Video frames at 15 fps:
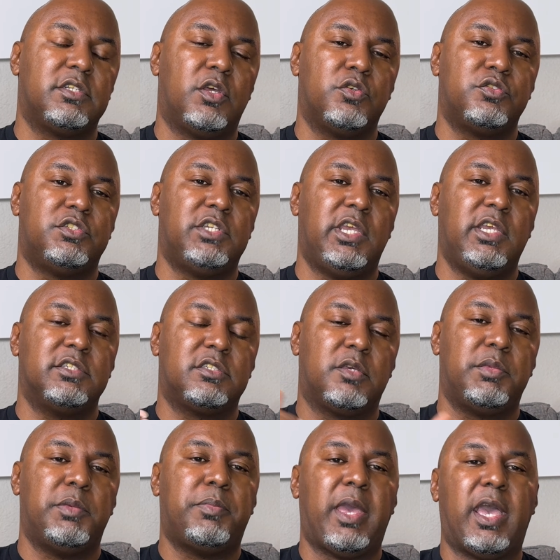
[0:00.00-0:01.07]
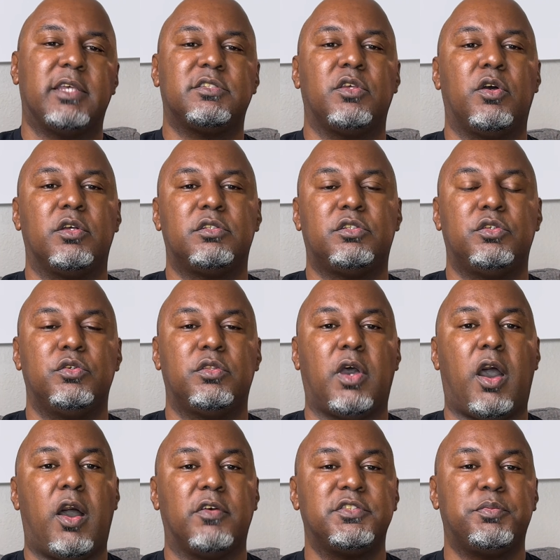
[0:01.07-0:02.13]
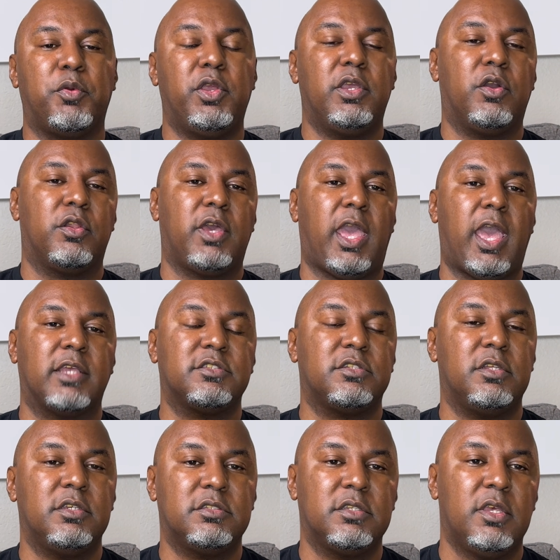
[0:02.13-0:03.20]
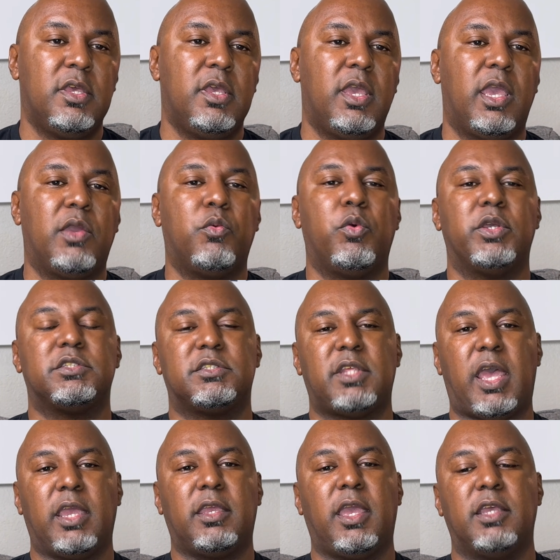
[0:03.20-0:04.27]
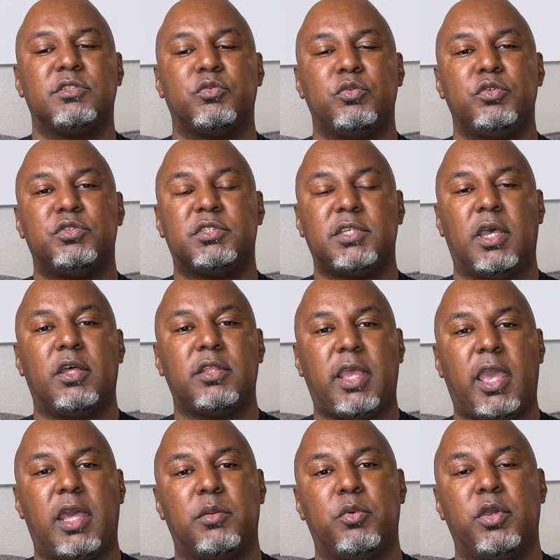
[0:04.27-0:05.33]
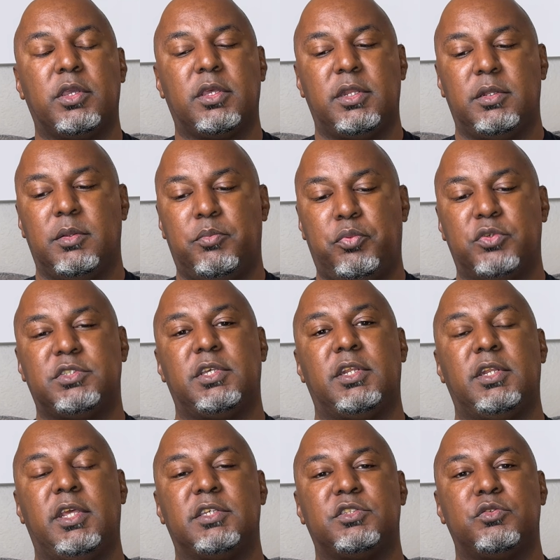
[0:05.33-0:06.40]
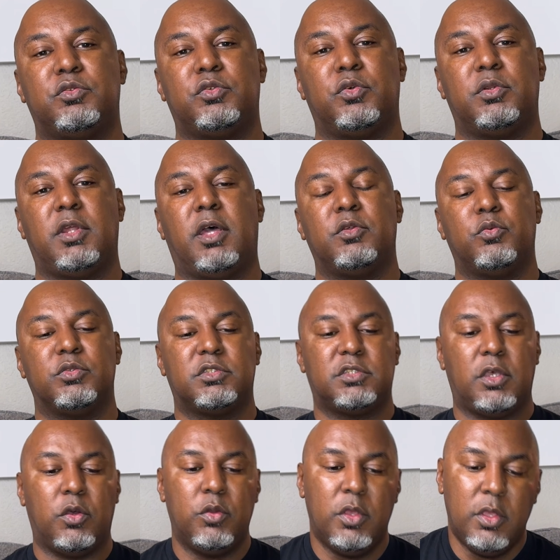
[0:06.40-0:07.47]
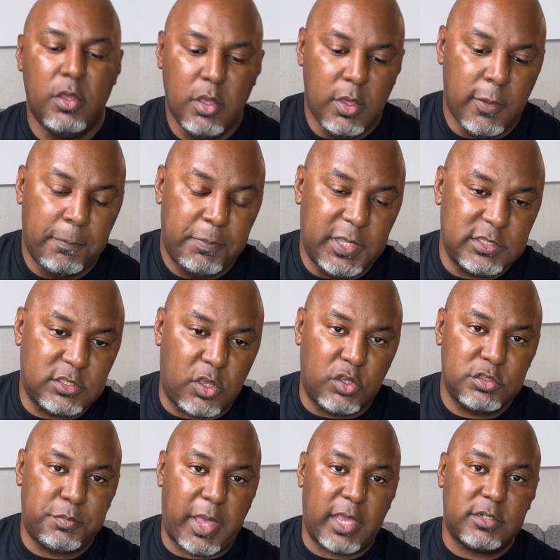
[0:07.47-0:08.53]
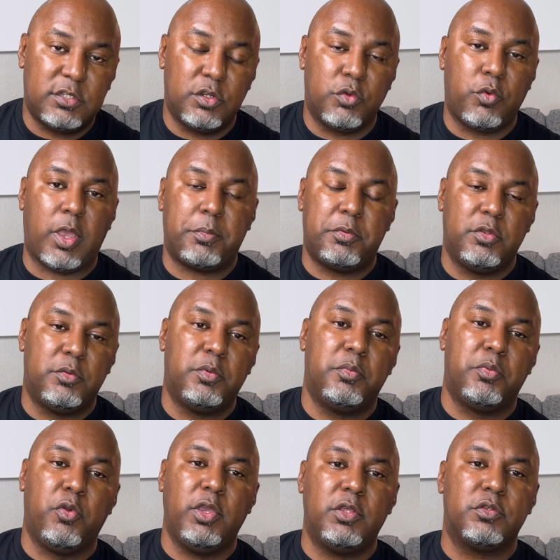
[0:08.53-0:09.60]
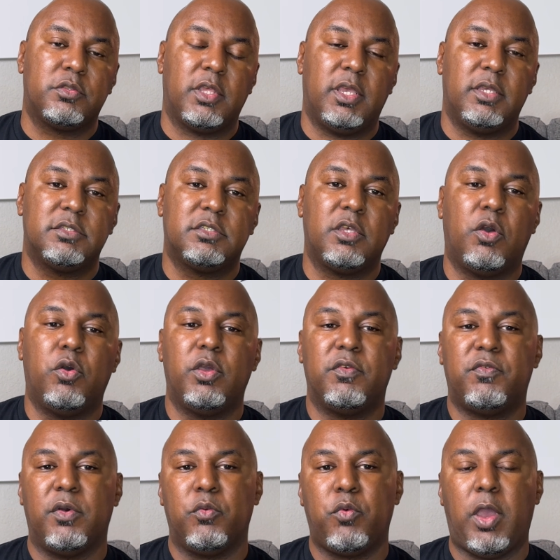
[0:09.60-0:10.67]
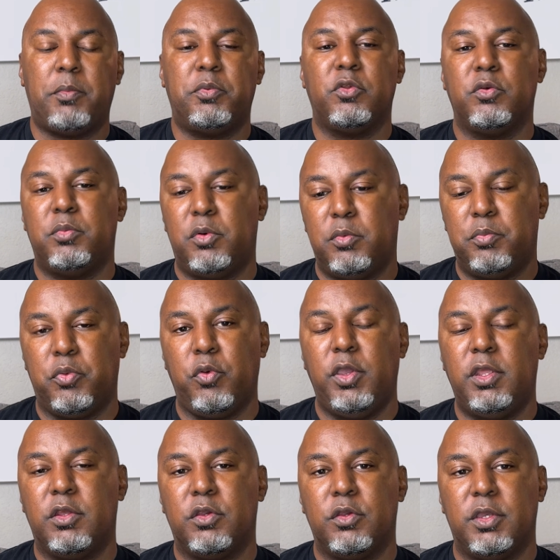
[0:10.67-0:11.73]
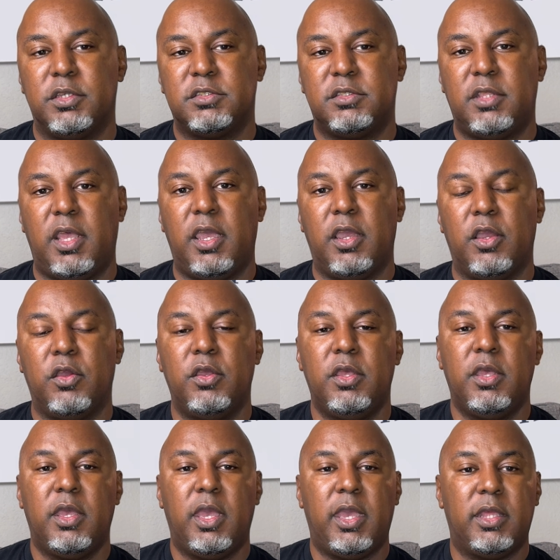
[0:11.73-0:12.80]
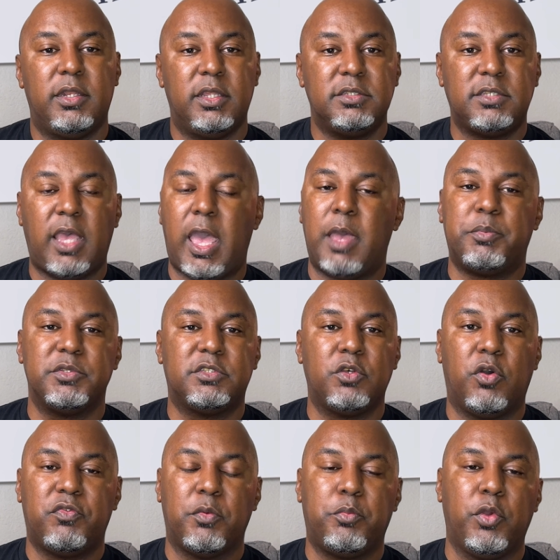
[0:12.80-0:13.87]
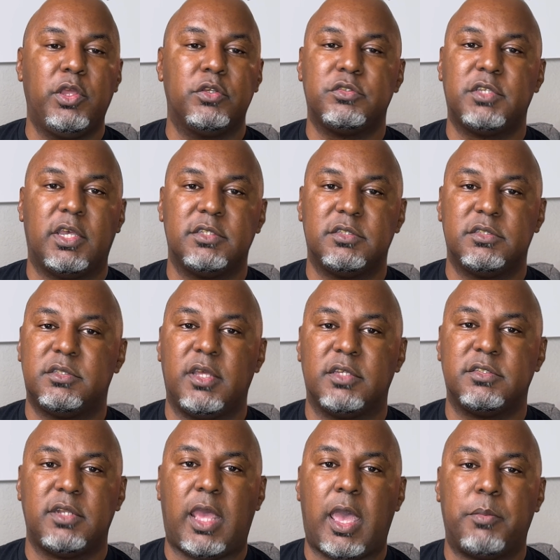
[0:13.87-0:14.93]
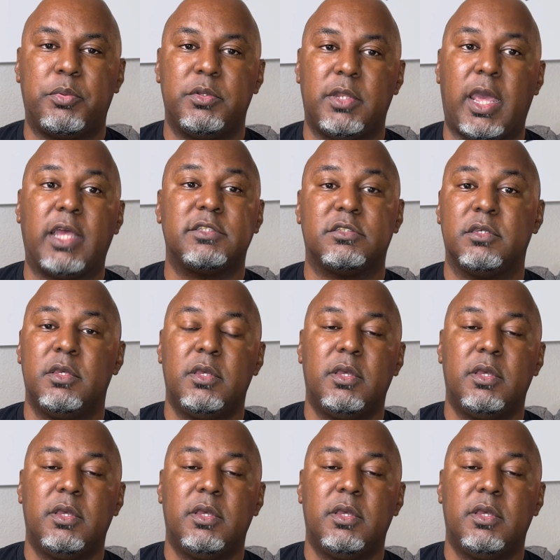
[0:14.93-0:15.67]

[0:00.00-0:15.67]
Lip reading: and those genes could be passed on to the offspring or the hatchlings, in which that case, when you sell the animal, it can present an issue to another one. So this goes back to the reputable breeder thing. So if a reputable breeder is there, and this happens, so if a breeder says this doesn't happen, that's